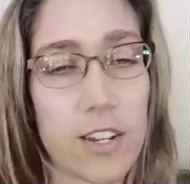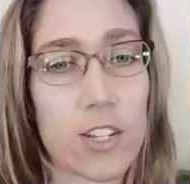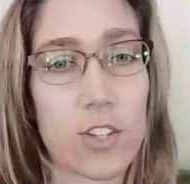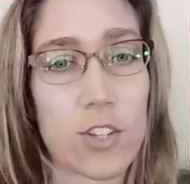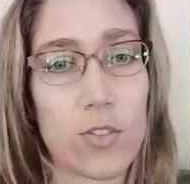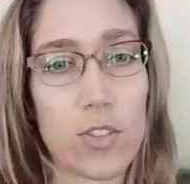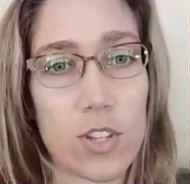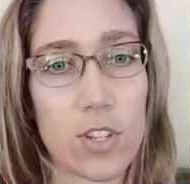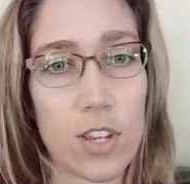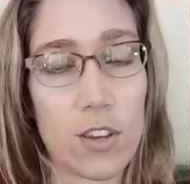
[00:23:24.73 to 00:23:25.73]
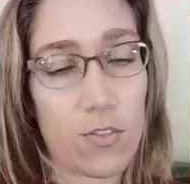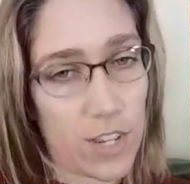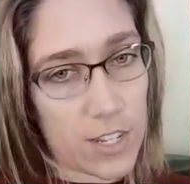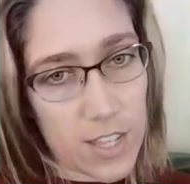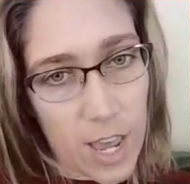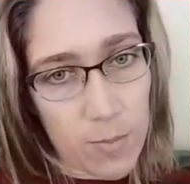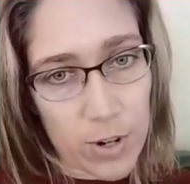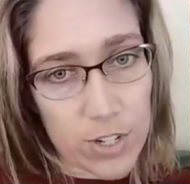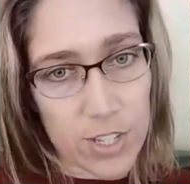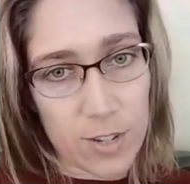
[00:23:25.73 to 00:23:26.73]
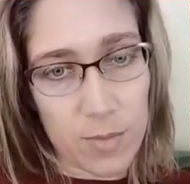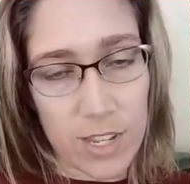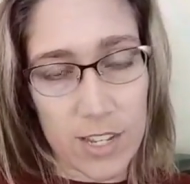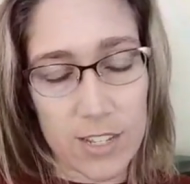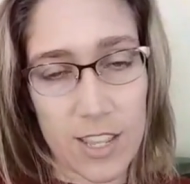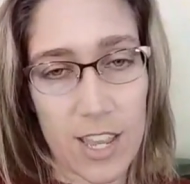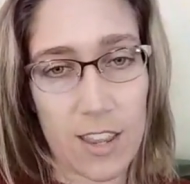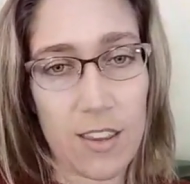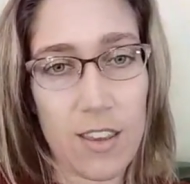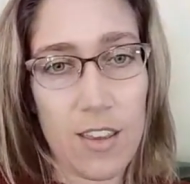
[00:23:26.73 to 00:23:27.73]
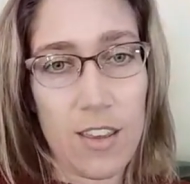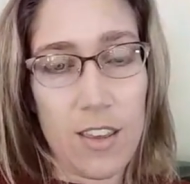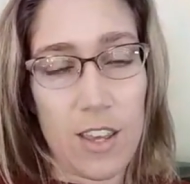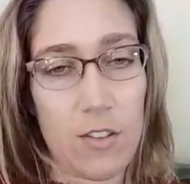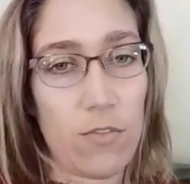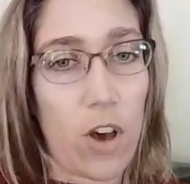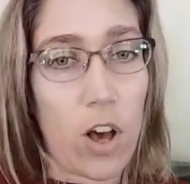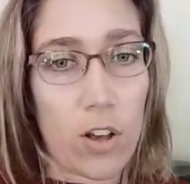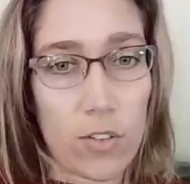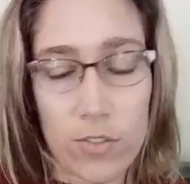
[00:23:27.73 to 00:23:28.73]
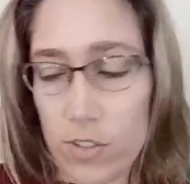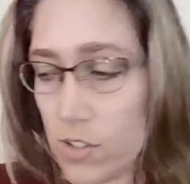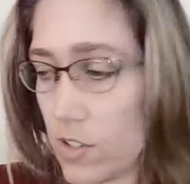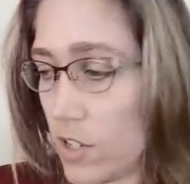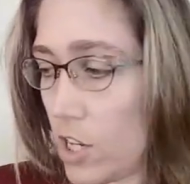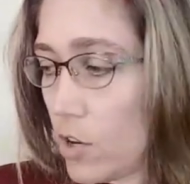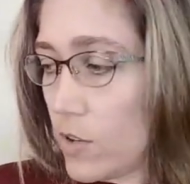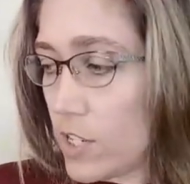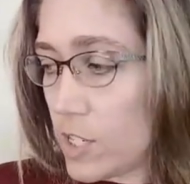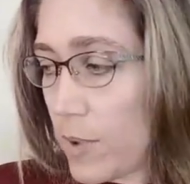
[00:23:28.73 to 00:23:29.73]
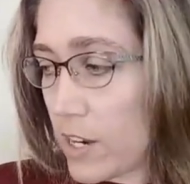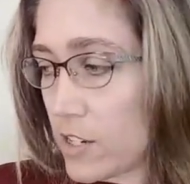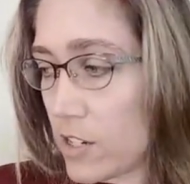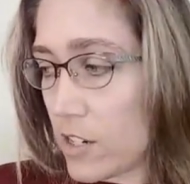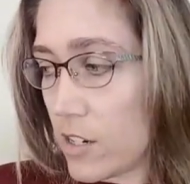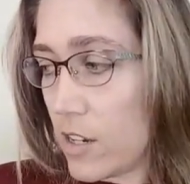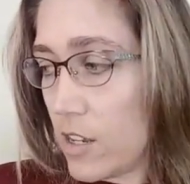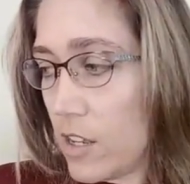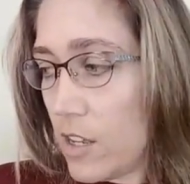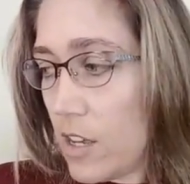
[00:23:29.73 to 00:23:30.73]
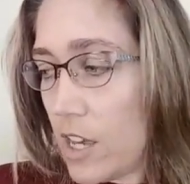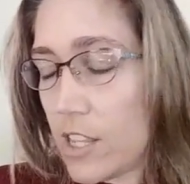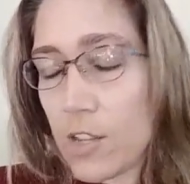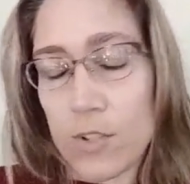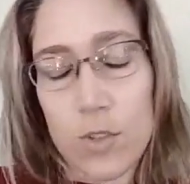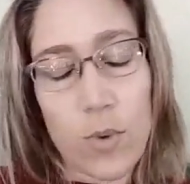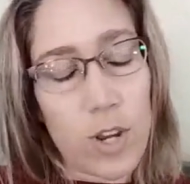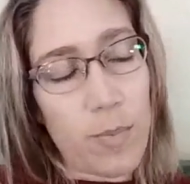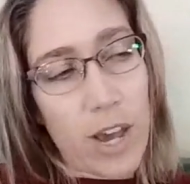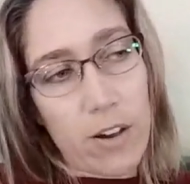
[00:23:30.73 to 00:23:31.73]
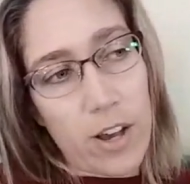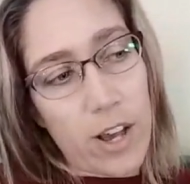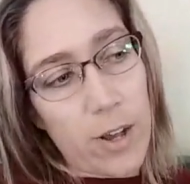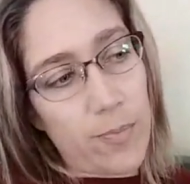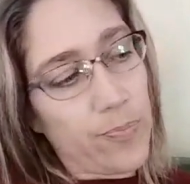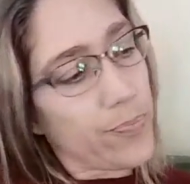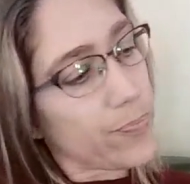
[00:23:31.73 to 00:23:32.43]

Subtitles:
an excuse to evict that person because they involved, an inspector. And then there was the one about